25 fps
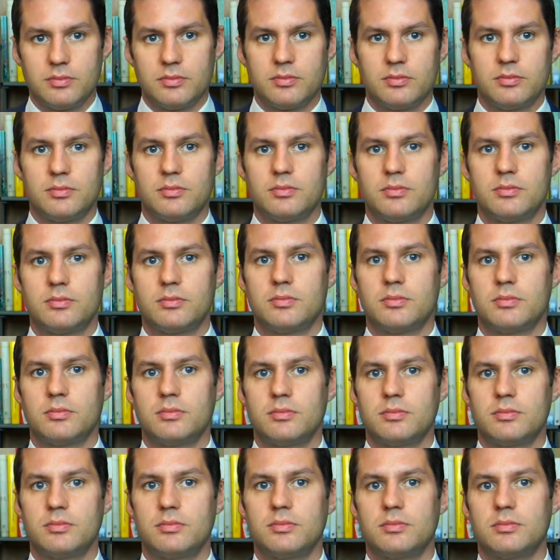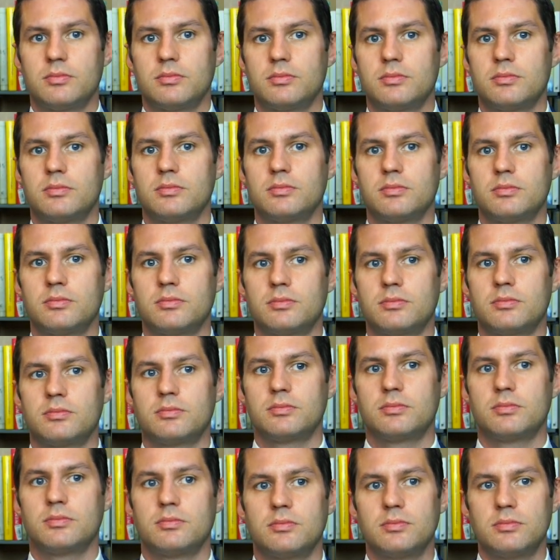
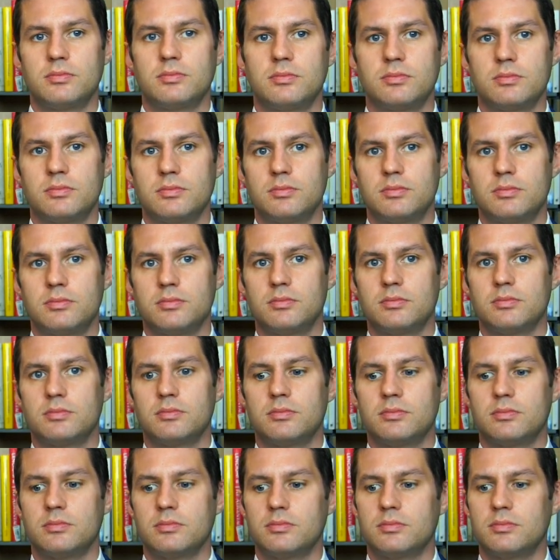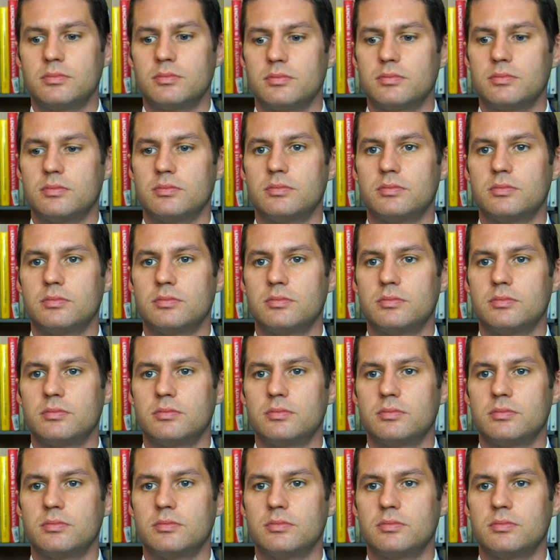(silent)